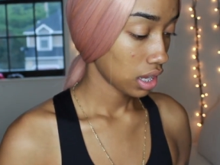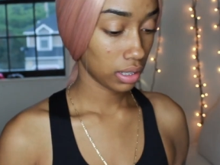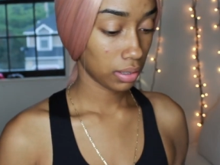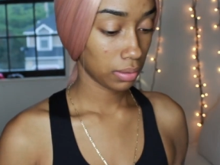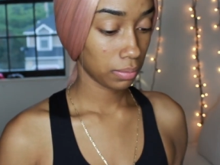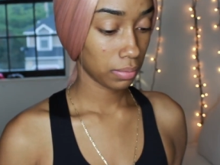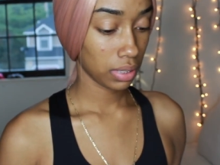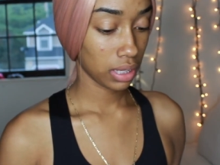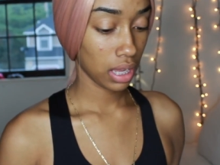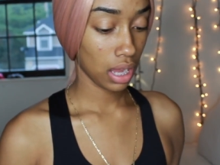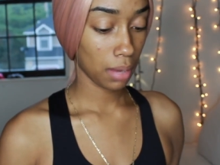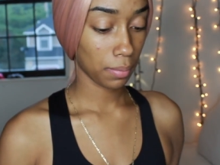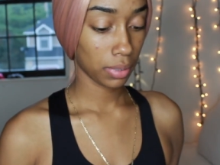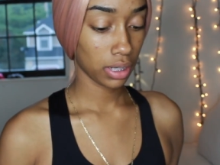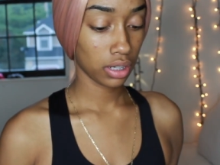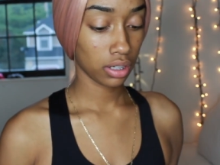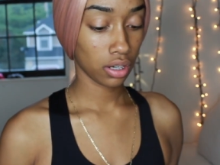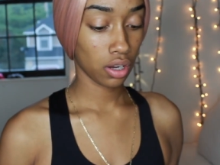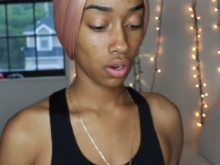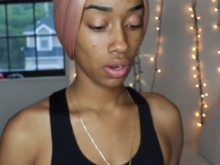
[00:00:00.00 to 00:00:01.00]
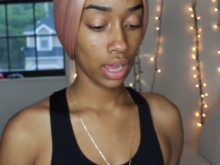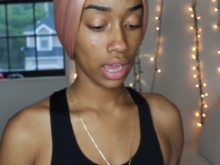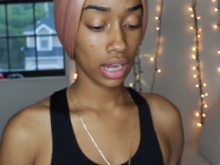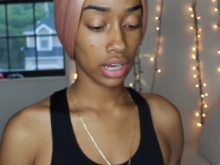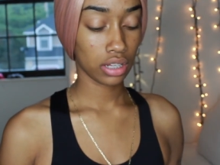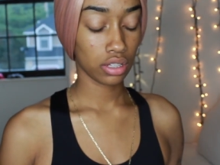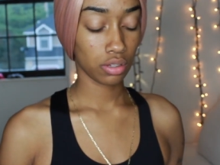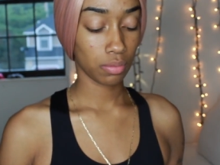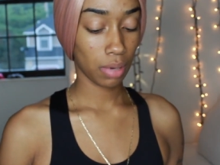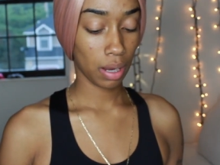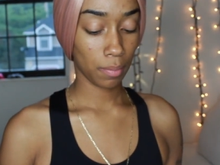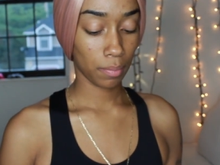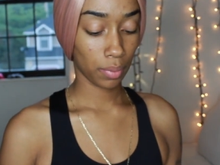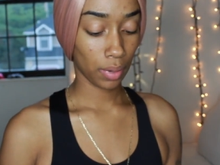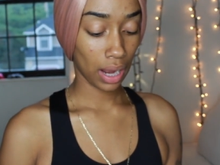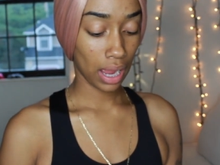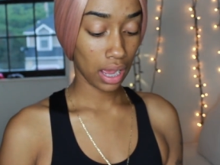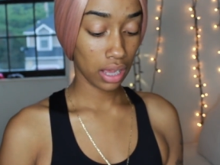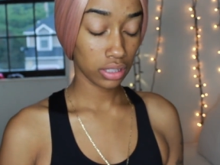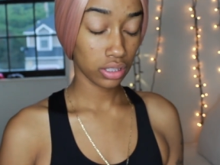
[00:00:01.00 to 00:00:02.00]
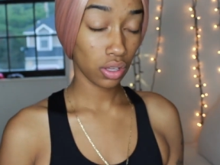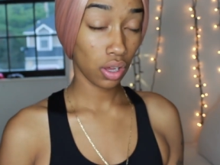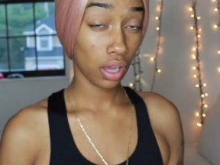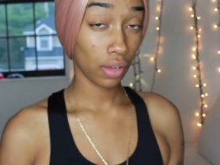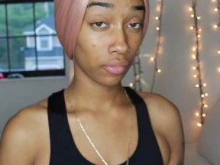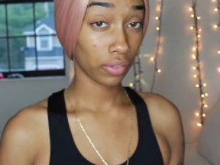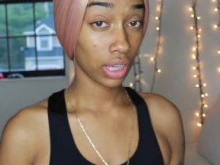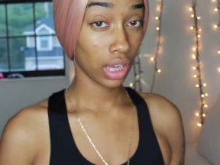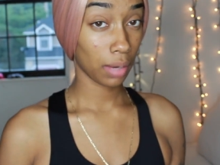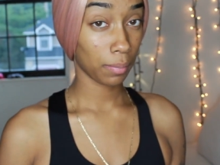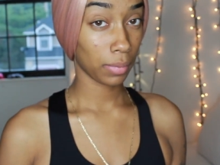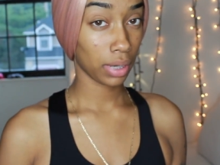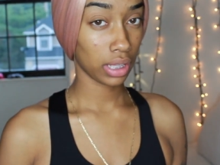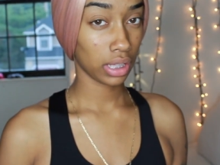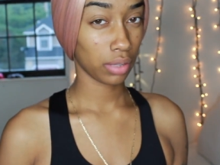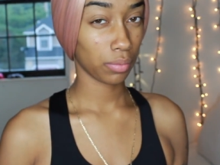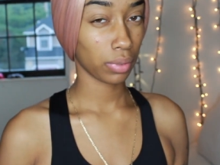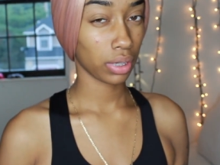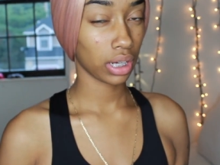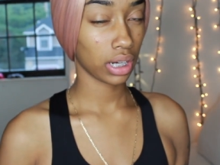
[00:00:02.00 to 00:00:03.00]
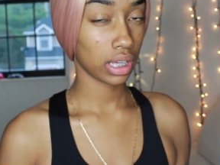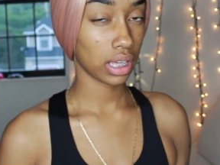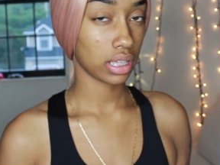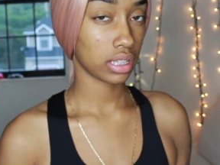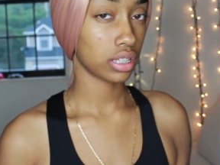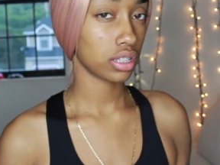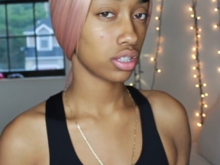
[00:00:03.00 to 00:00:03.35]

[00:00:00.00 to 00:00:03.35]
Yeah, I'm gonna go ahead and do my brows off camera, and then we're gonna get